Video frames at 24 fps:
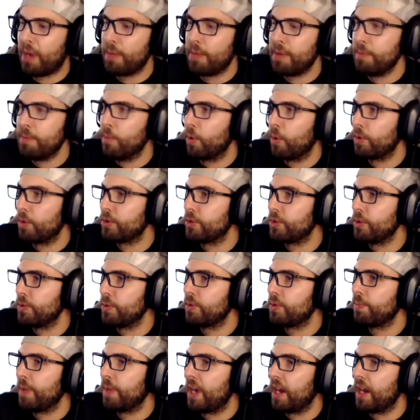more
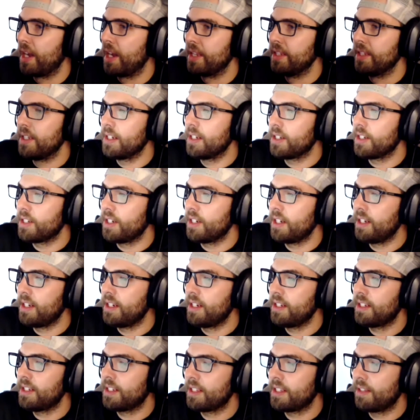truth behind this,
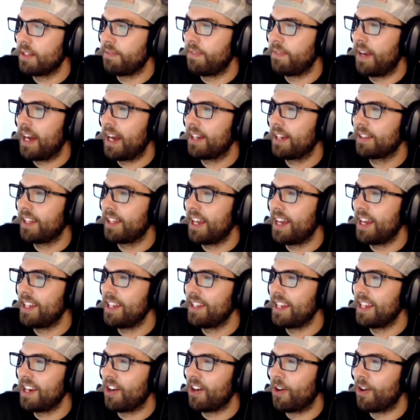is the fact that
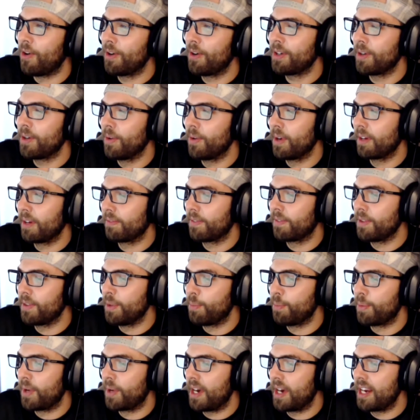they are going for the
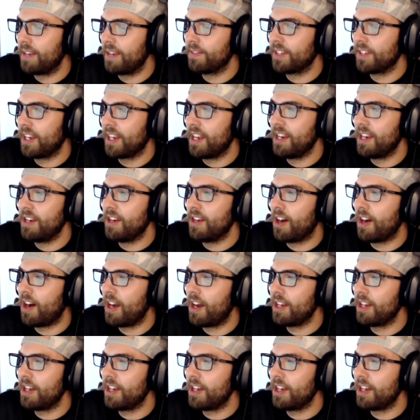Braves and not